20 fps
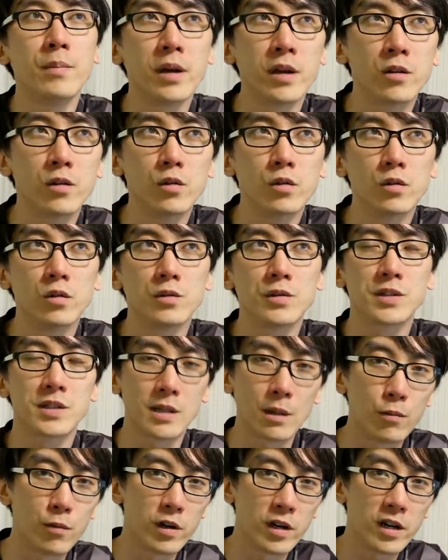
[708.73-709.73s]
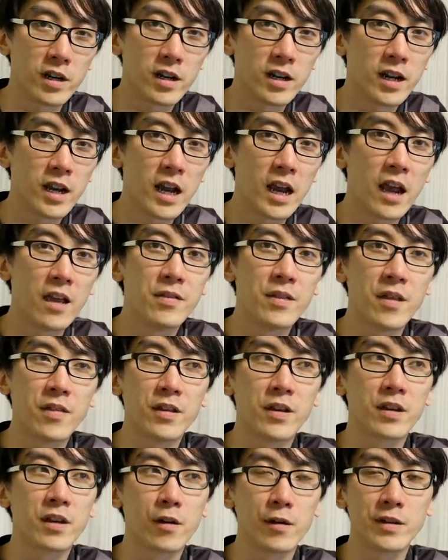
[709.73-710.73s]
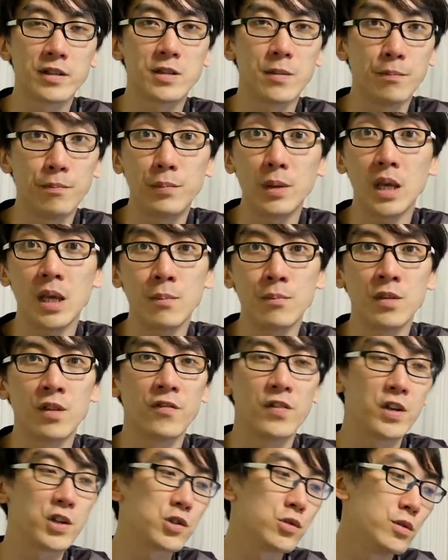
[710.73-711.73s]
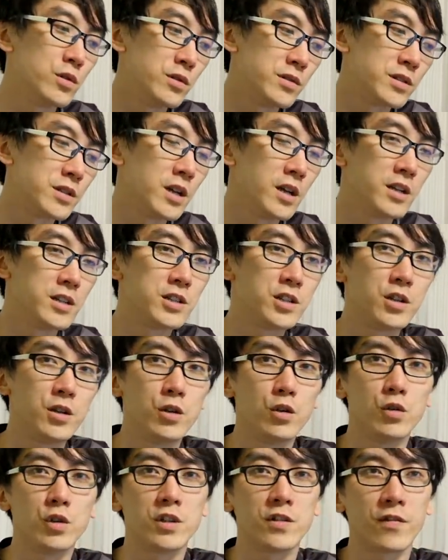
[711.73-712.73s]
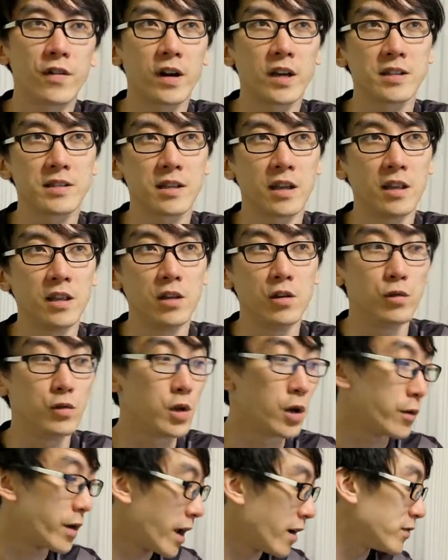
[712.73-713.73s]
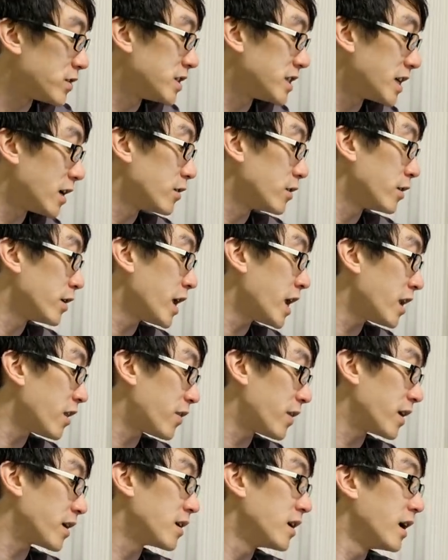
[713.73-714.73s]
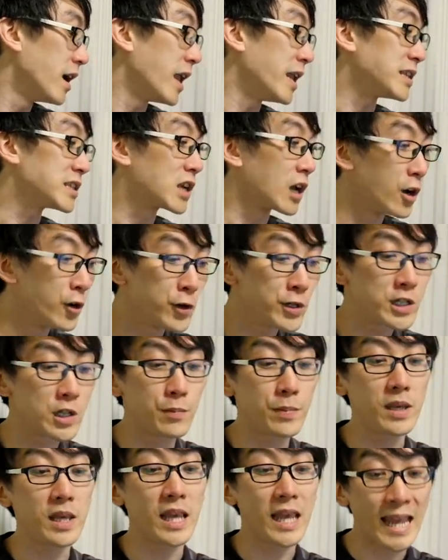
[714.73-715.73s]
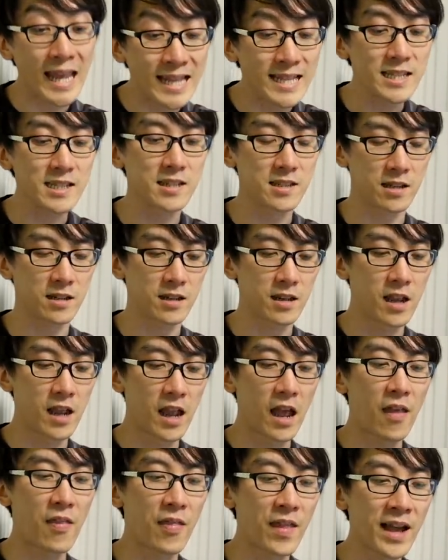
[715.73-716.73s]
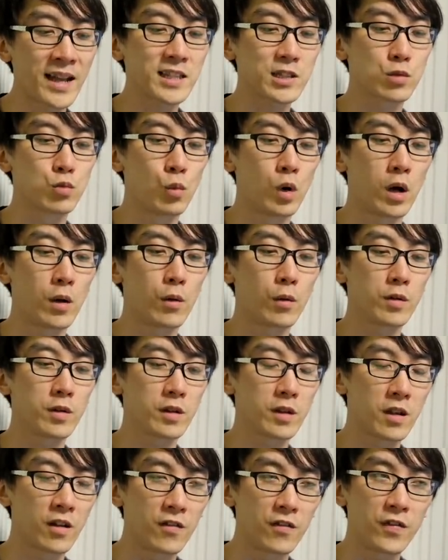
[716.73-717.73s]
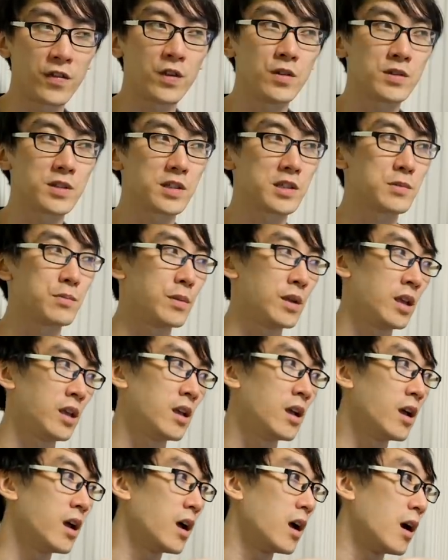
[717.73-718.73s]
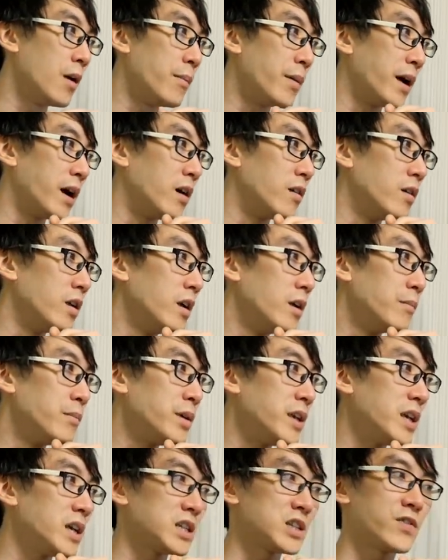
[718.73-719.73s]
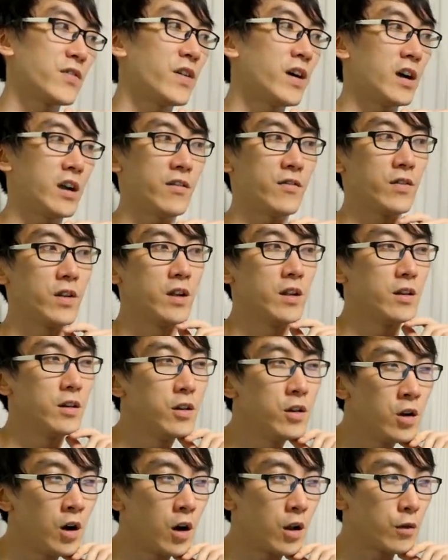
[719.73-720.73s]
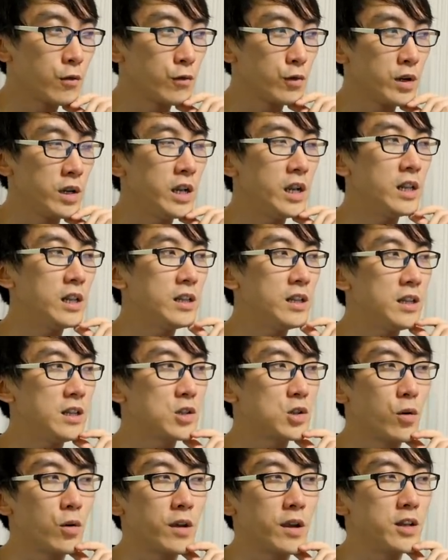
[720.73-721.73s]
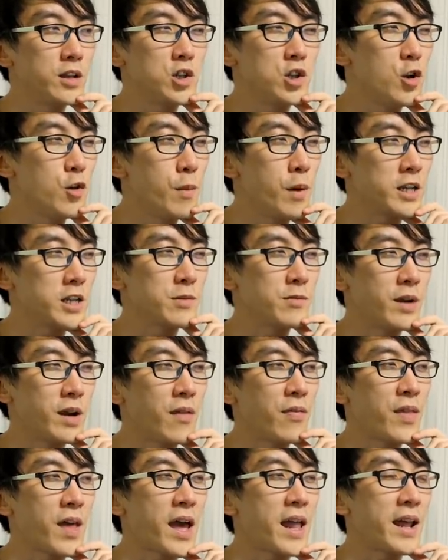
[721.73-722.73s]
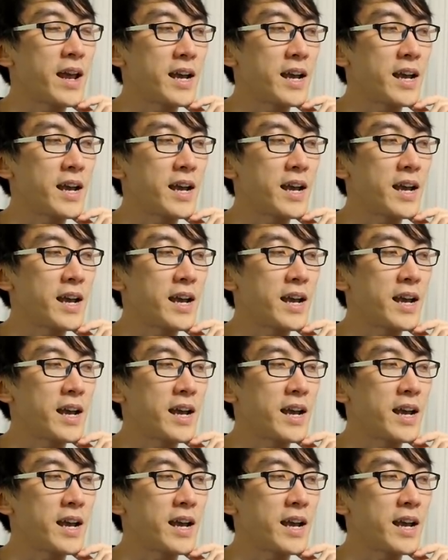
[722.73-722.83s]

by Google somewhere. And then they're going to beam the visuals to your device and you don't have to download anything. And it's going to be instant. And that's what confuses me about PS5 not really talking too much about that